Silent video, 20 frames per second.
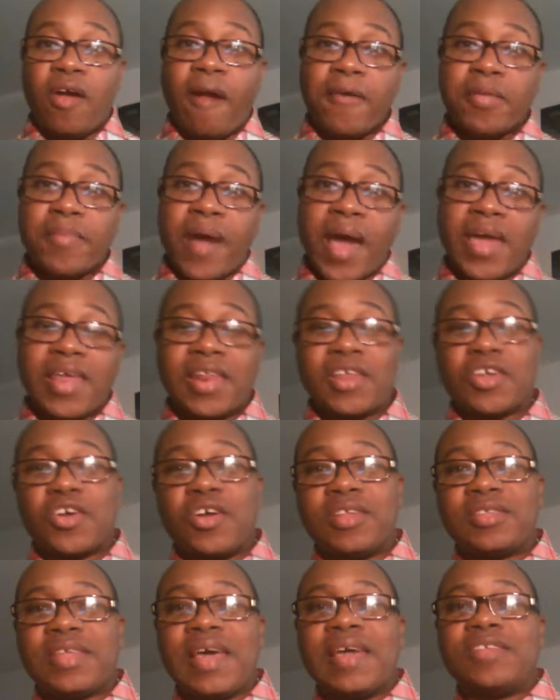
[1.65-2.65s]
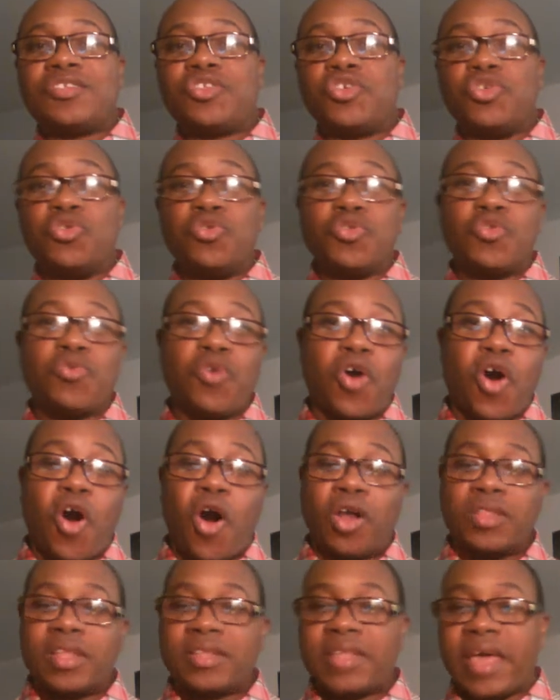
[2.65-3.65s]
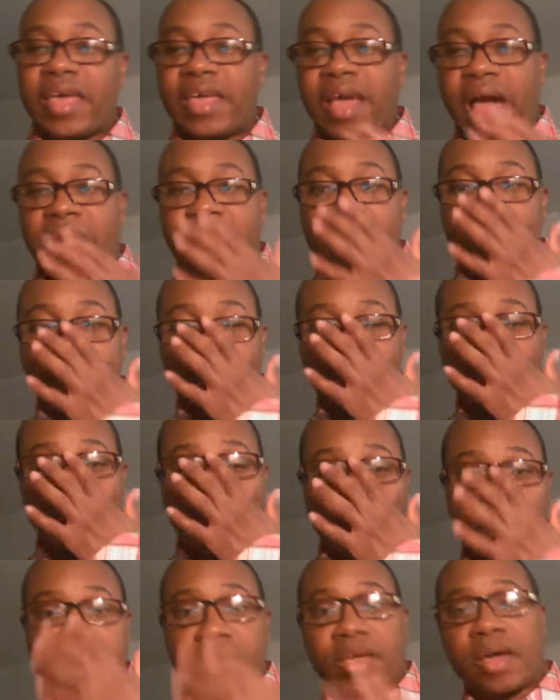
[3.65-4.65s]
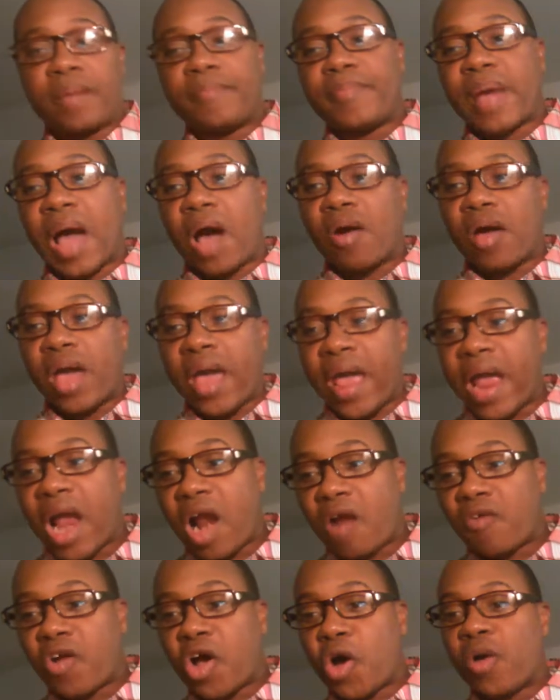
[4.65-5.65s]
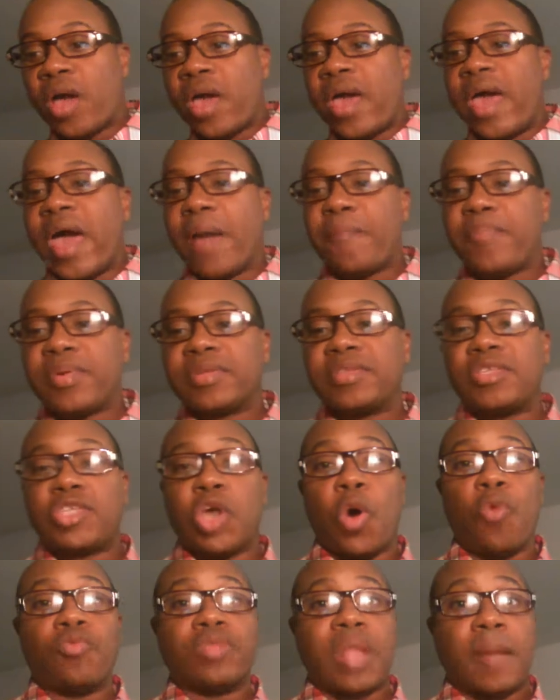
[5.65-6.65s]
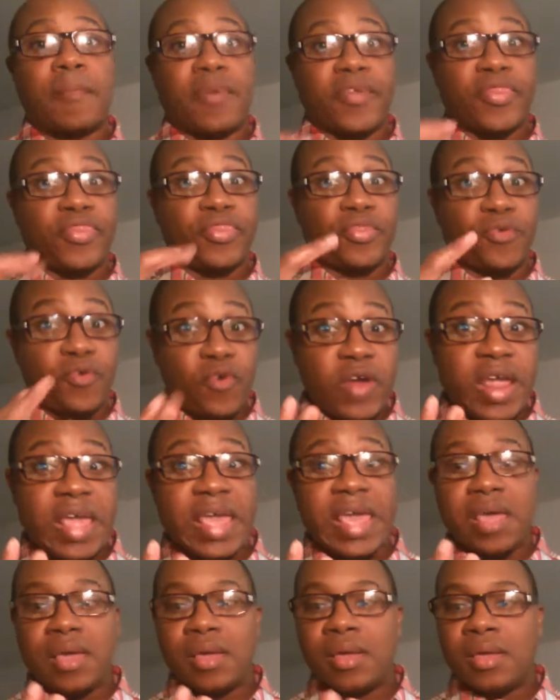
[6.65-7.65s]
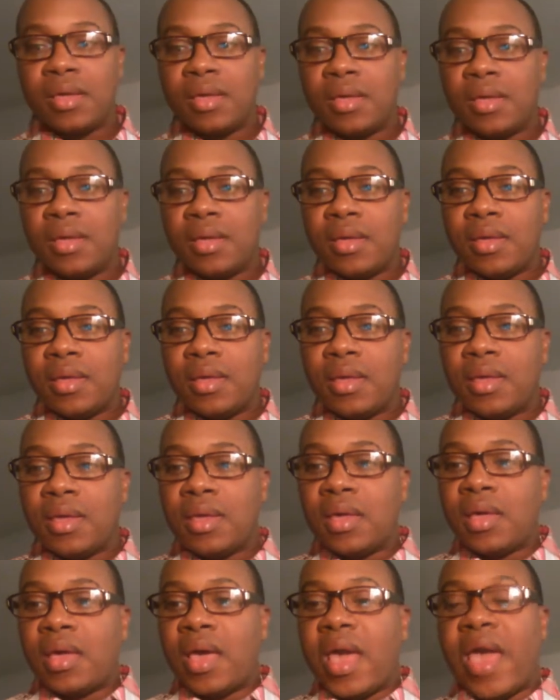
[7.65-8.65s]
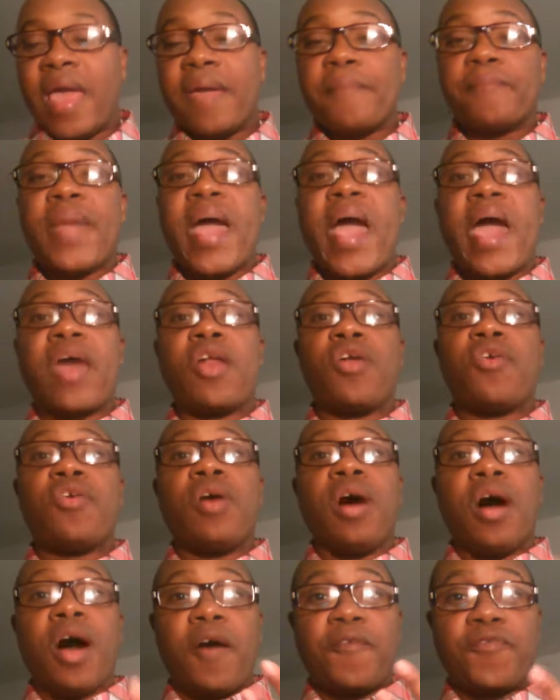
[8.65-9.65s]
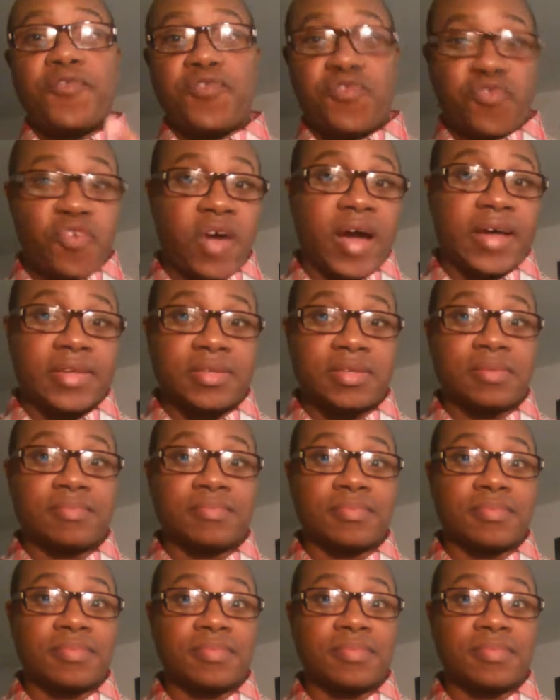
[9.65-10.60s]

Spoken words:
everybody, and a good day to you all. Today, I am talking about Arrow, episode number 3, A Matter of Trust.